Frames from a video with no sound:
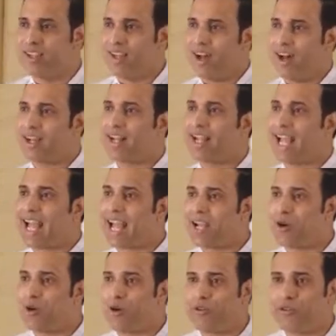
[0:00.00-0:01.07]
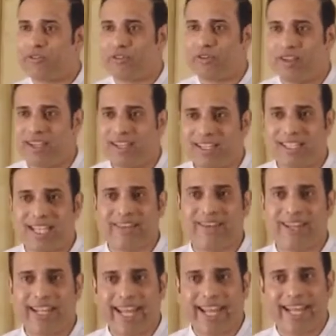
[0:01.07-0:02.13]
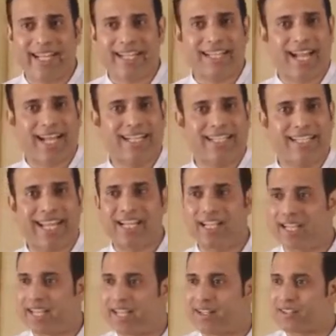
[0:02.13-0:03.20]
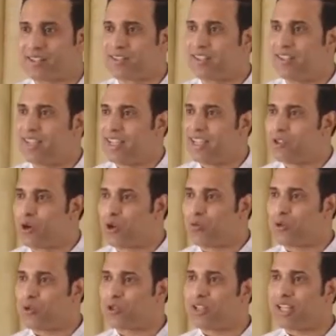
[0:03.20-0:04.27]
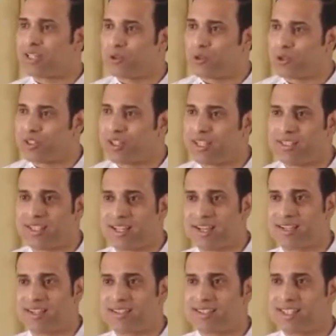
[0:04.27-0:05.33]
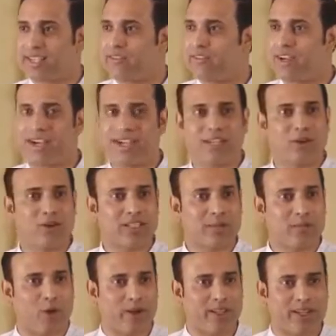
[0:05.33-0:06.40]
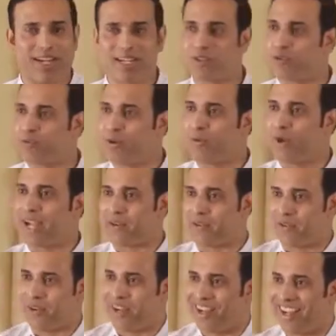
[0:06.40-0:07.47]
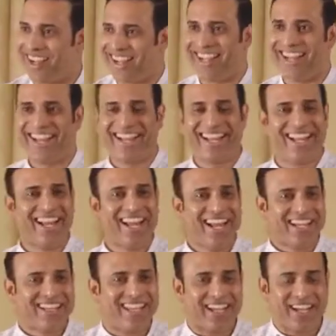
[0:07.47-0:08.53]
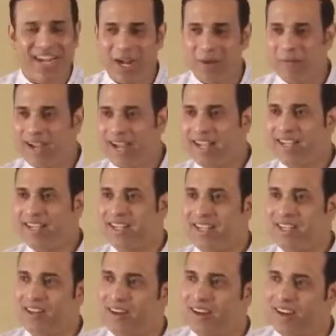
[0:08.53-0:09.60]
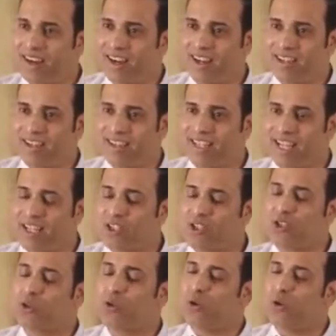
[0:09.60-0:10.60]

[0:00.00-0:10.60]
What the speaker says: a gang of 7, 8, 9, 10 kids. It's almost like those kids are safeguarding or they're bodyguards of my wife. They come and, they're so